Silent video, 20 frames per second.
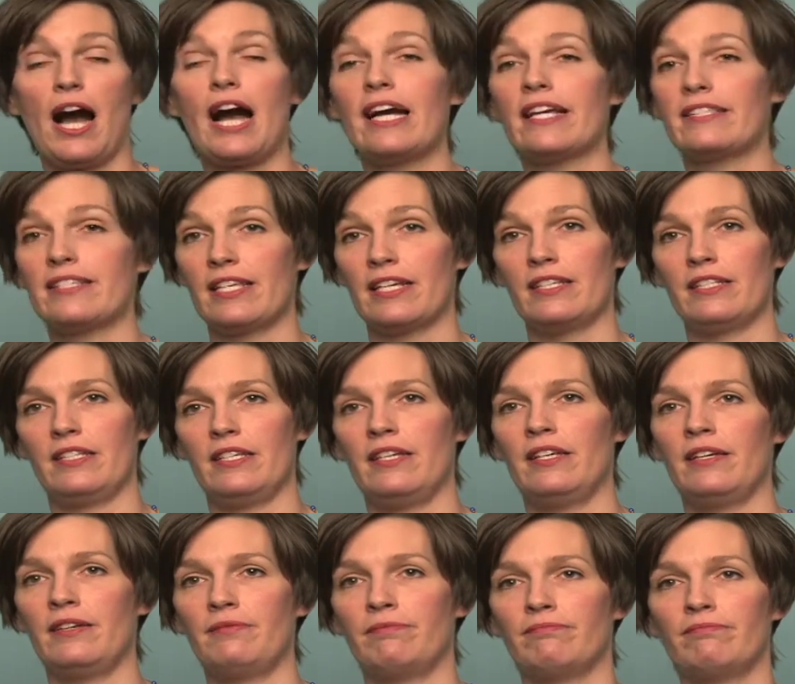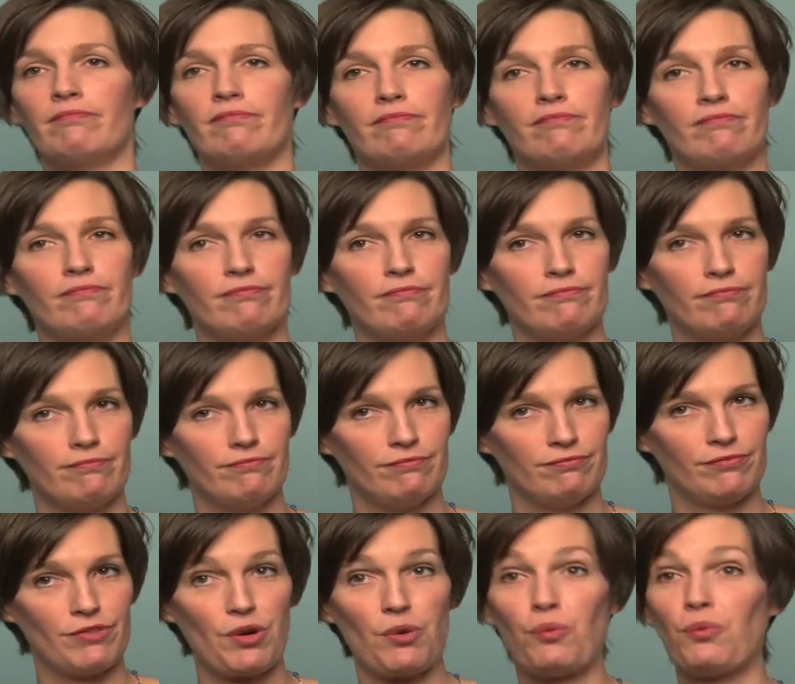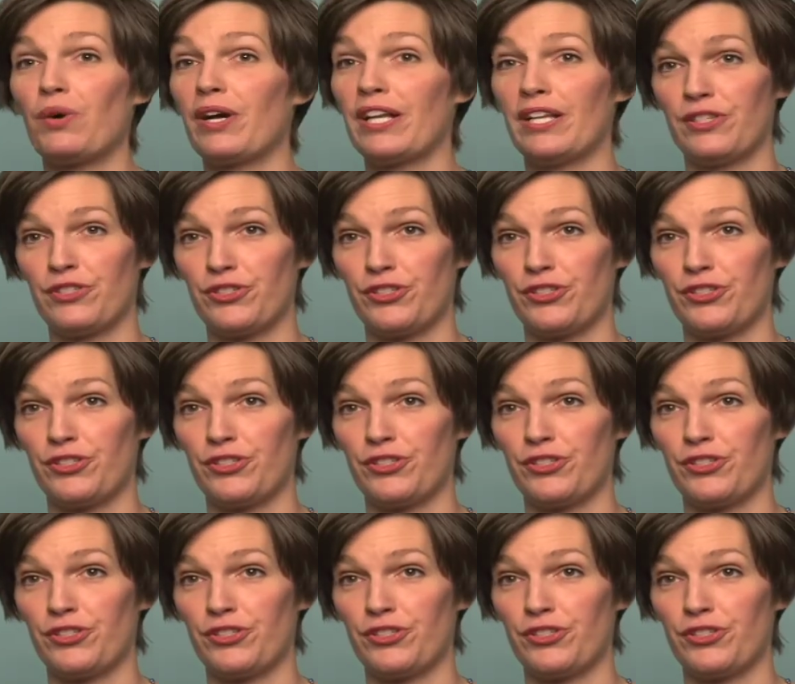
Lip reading: I said to him, "What